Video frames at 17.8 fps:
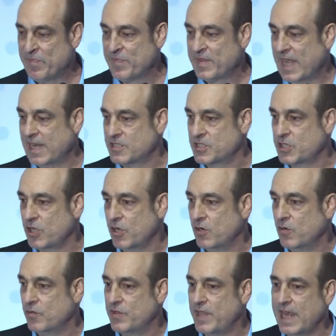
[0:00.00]
And
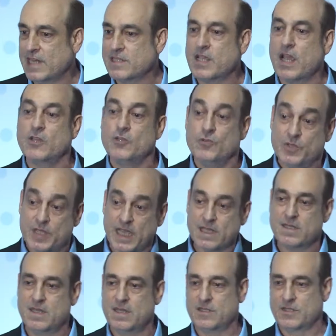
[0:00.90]
so that's how you
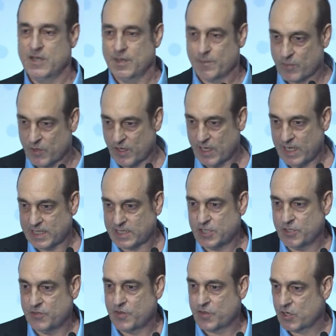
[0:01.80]
get this number like
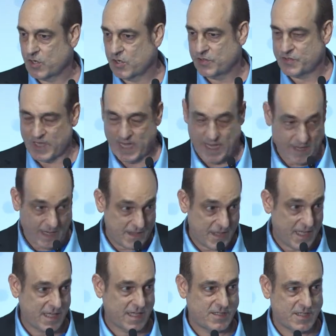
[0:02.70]
2/3, and I
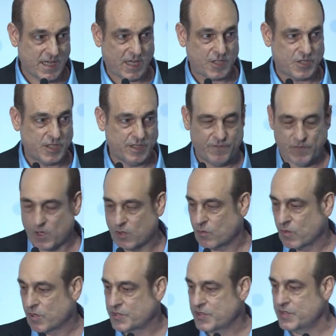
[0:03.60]
think it's actually far
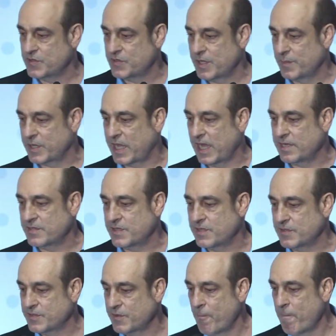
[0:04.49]
worse in some
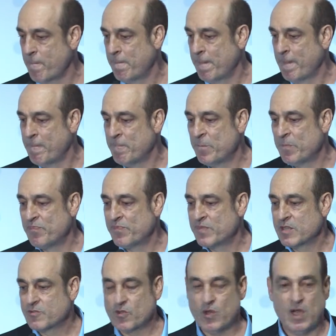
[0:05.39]
cases.
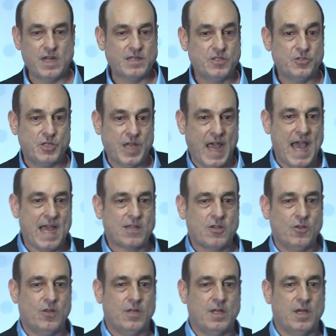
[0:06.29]
So how do you
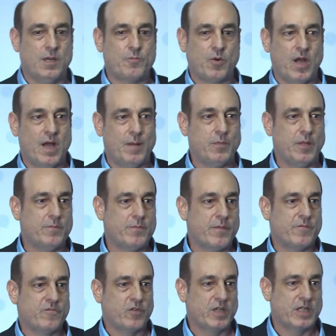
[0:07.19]
tackle a problem
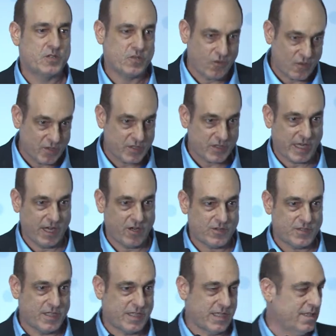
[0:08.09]
of resource
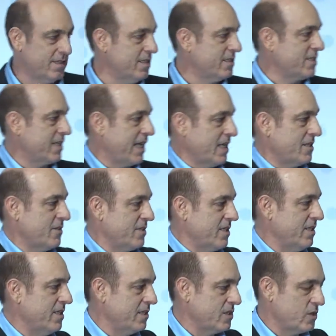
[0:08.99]
scarcity? And this gets
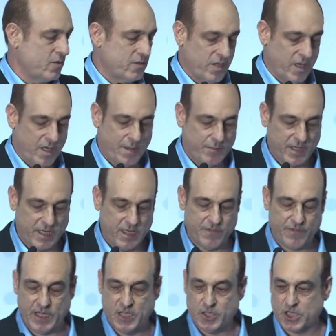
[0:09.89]
to this
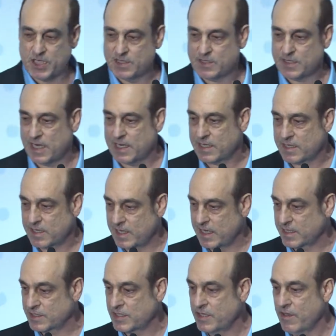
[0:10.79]
innovation side of
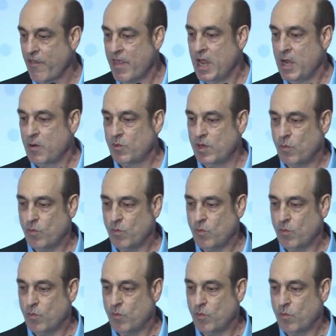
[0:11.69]
things. Well,